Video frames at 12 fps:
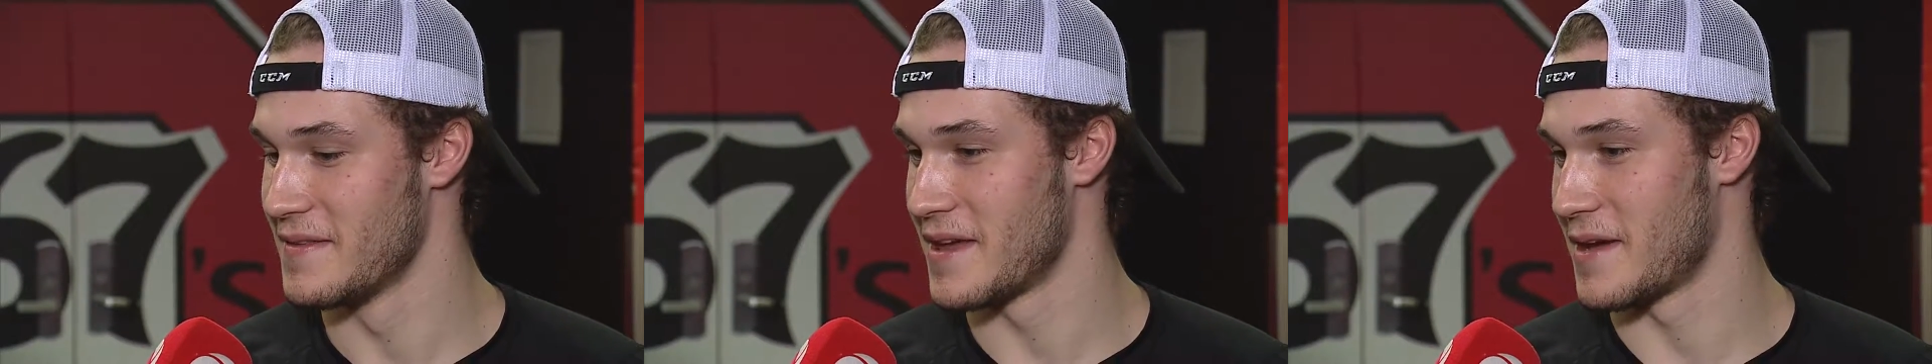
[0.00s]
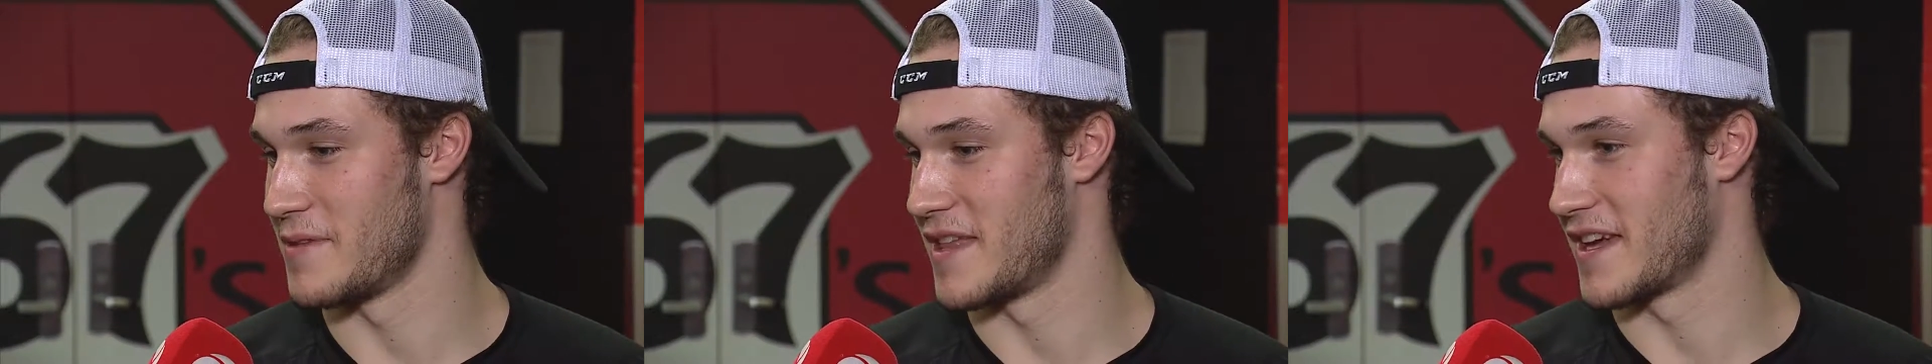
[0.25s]

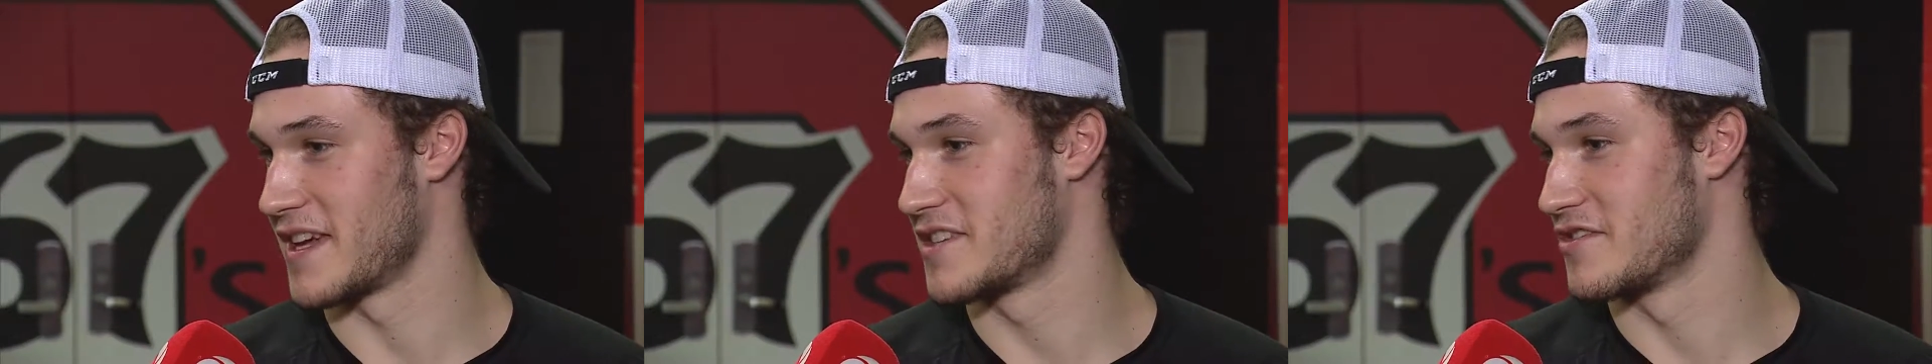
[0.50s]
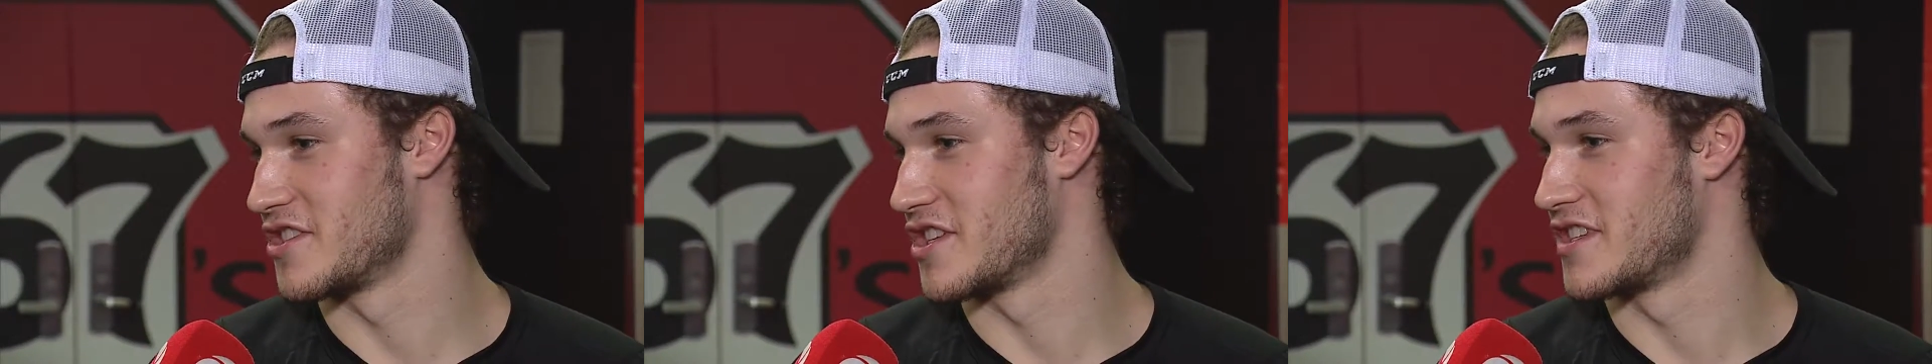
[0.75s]
I mean, I guess it
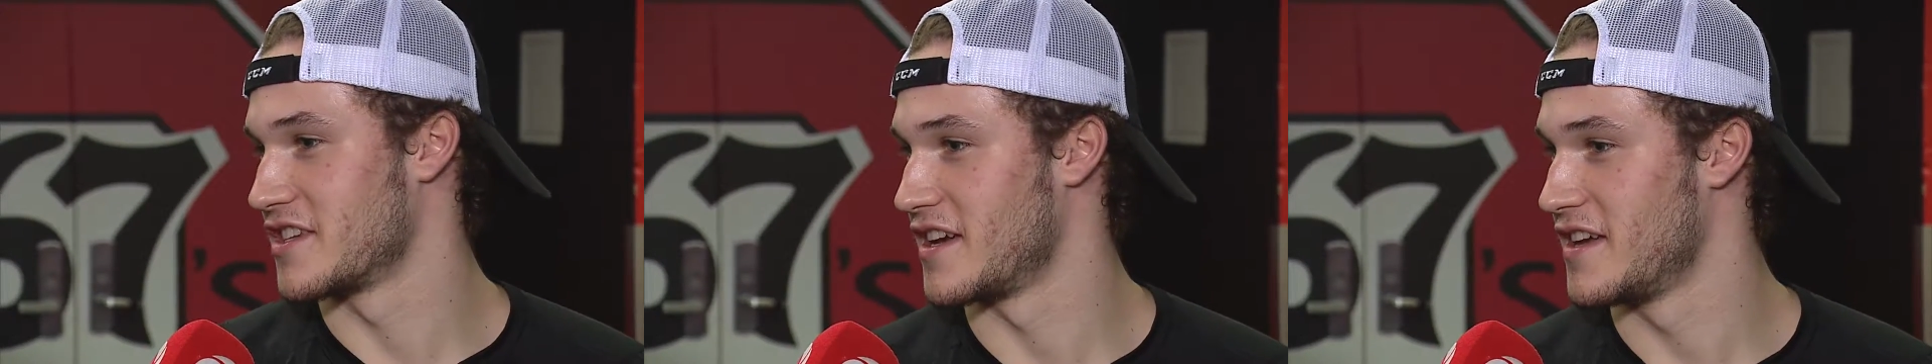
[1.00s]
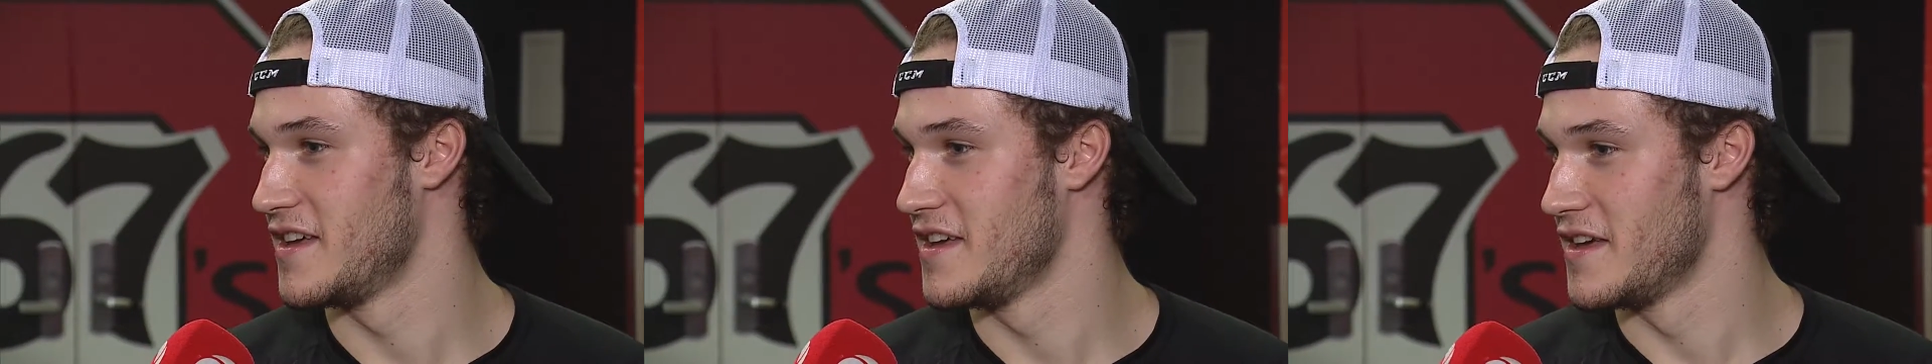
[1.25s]
was just a
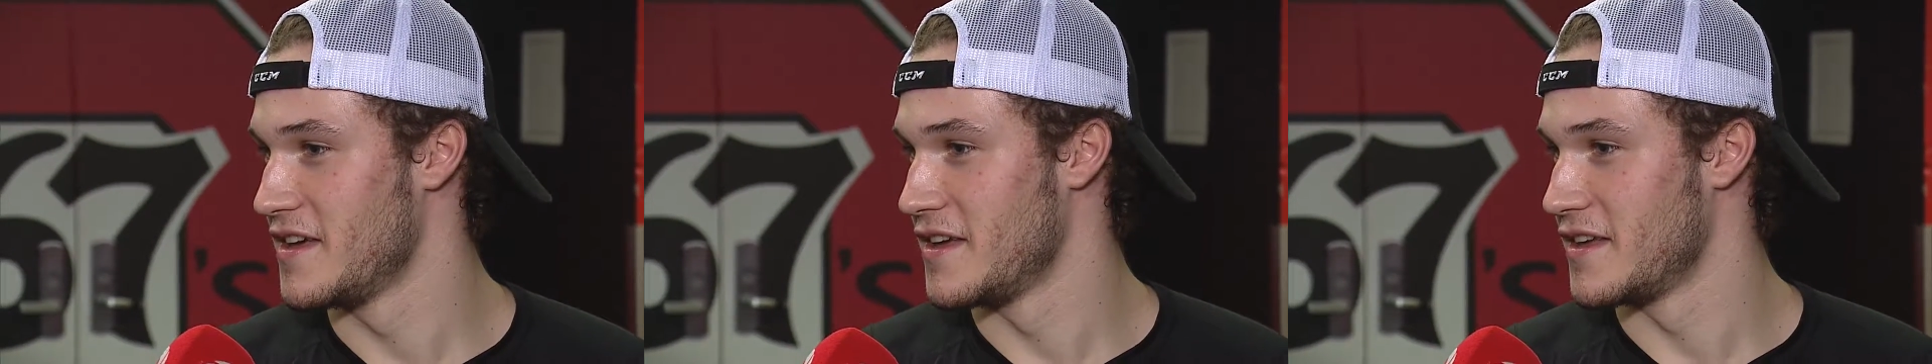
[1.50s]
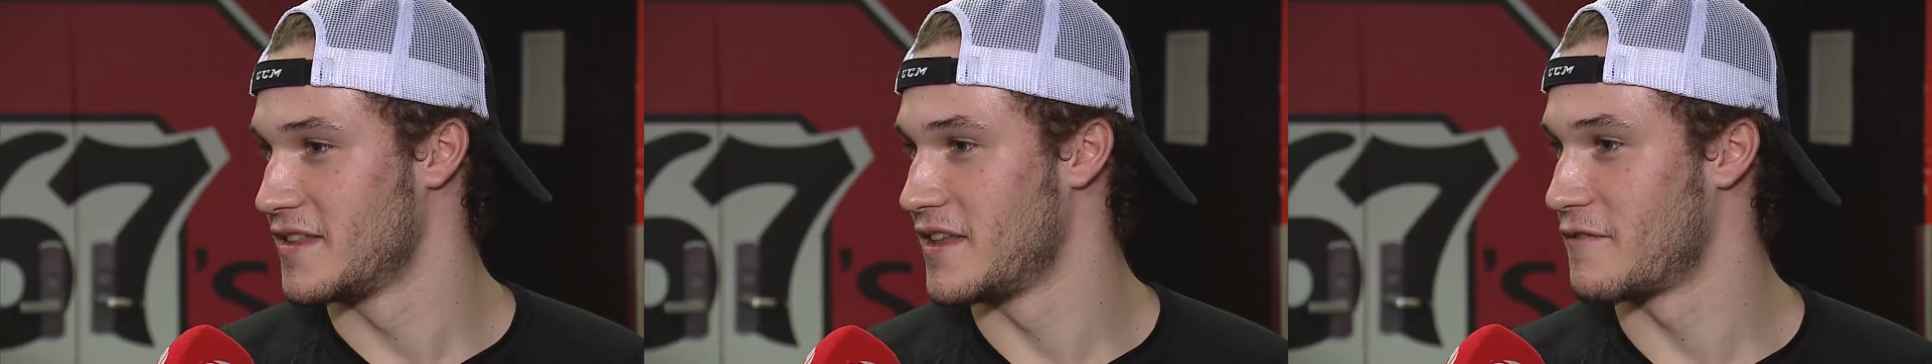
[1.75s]

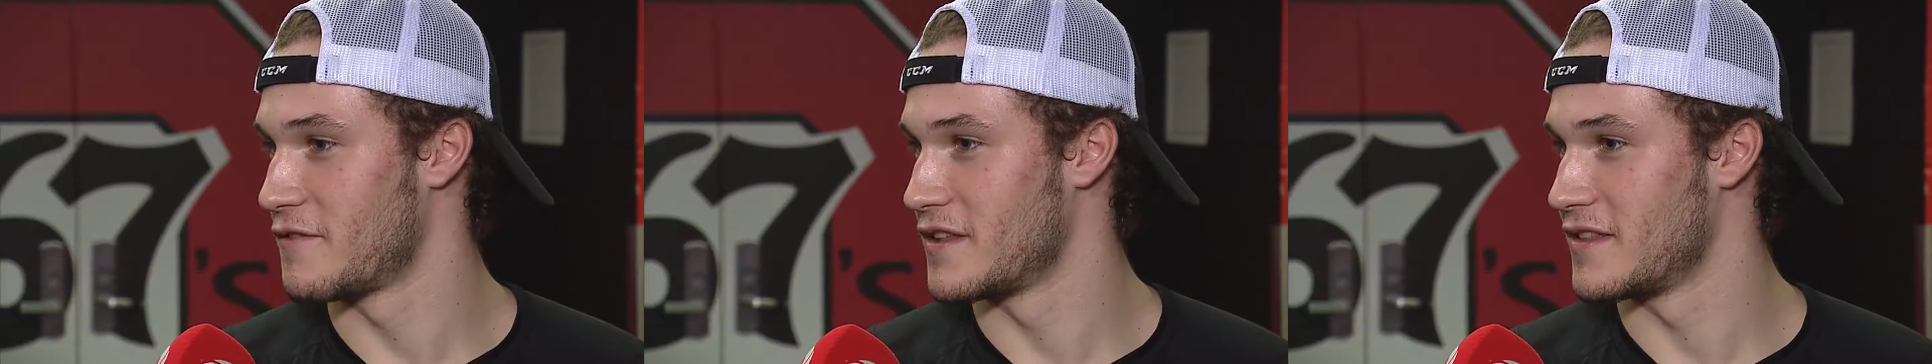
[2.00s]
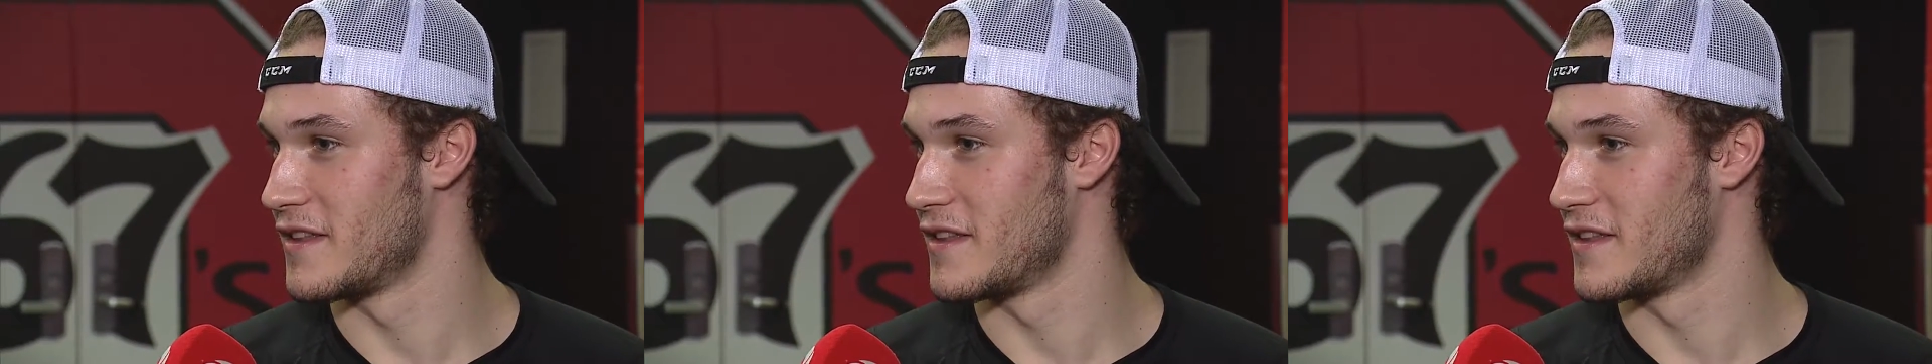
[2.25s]
different